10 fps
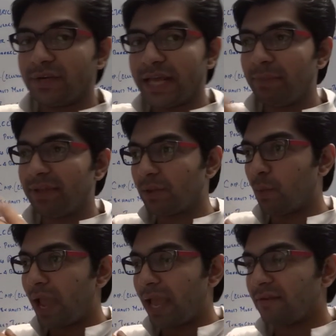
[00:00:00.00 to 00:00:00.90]
timing the
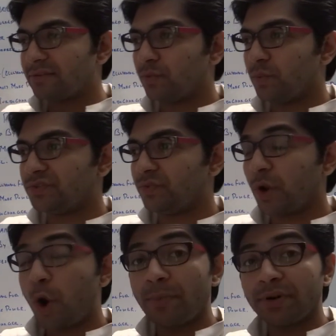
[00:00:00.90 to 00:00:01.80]
valves which
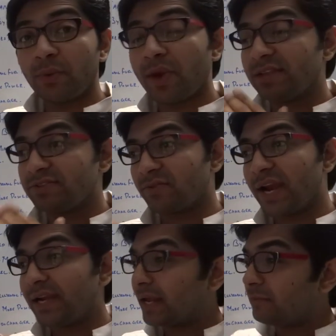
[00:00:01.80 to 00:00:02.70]
will open the valves at the
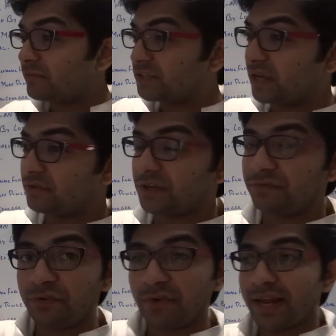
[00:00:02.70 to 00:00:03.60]
right time which gives in
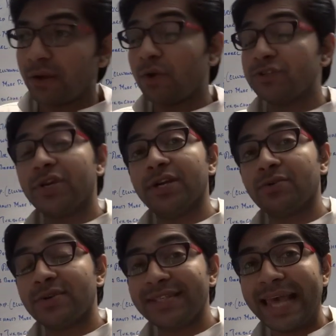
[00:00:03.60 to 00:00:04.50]
fuel and also
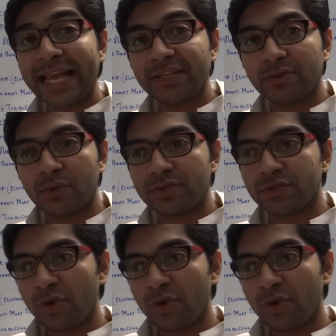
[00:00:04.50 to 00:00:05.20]
controls the exhaust.